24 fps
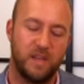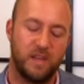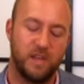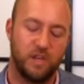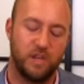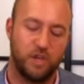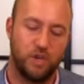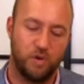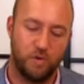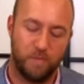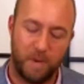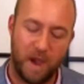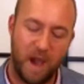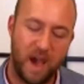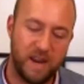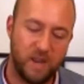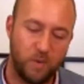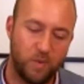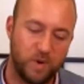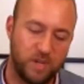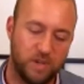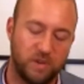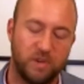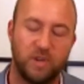your body,
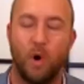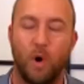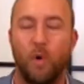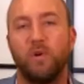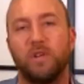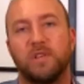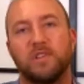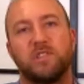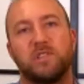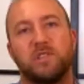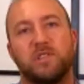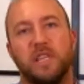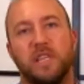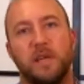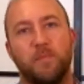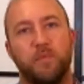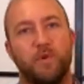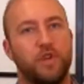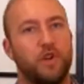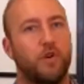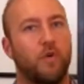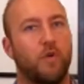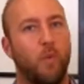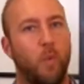when you go to sleep,
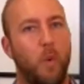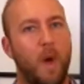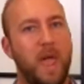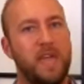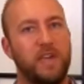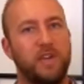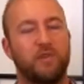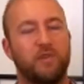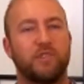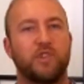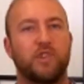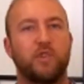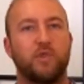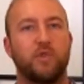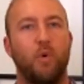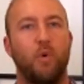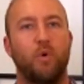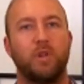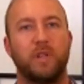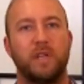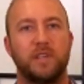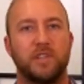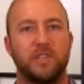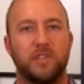when you're awake, your
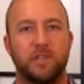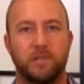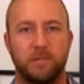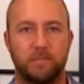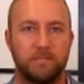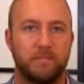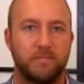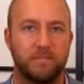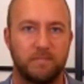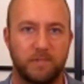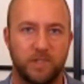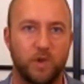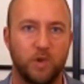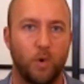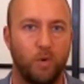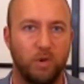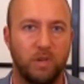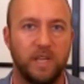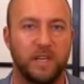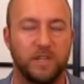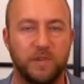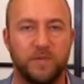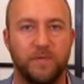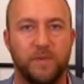soul is
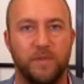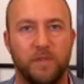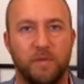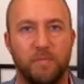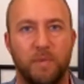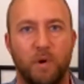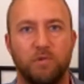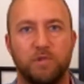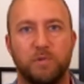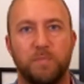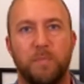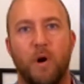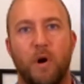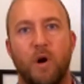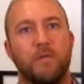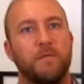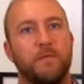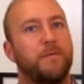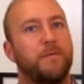for the most part